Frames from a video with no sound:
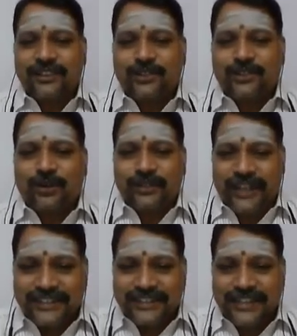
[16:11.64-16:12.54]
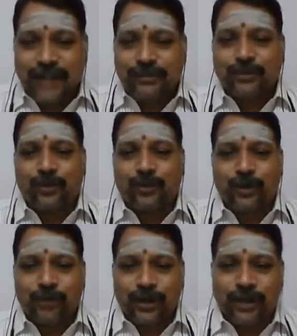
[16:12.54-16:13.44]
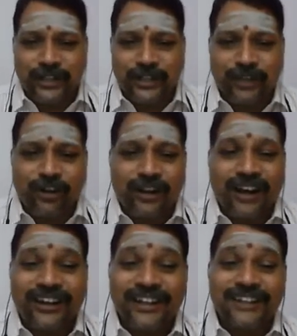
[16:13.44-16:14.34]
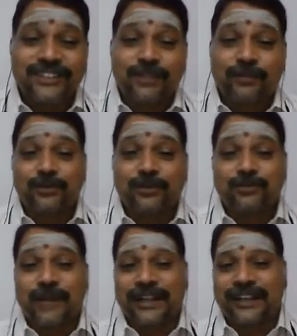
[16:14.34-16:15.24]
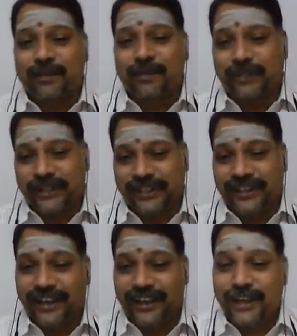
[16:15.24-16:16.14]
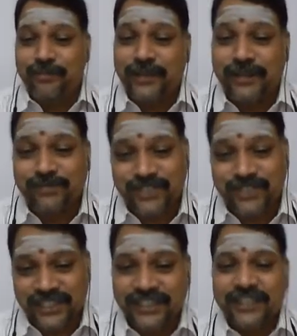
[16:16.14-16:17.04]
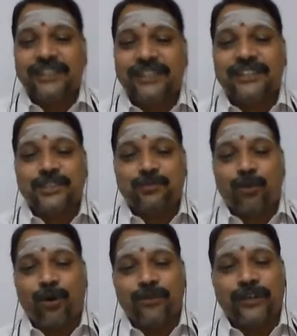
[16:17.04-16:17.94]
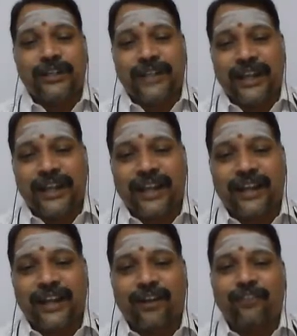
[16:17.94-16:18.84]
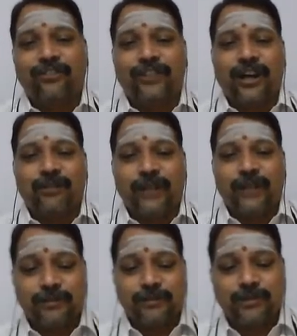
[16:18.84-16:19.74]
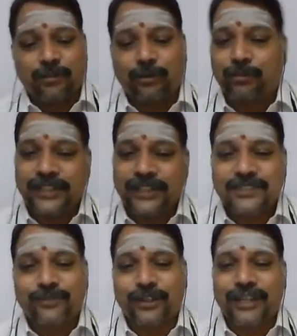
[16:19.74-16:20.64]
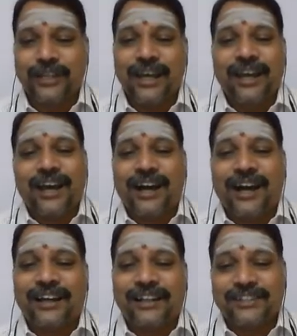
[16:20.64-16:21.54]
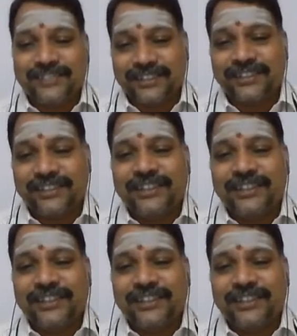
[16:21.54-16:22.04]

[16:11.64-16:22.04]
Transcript: So they established one more committee called Agriculture Produce Market Committee, APMC. This board will take care of the minimum support price for the agriculture.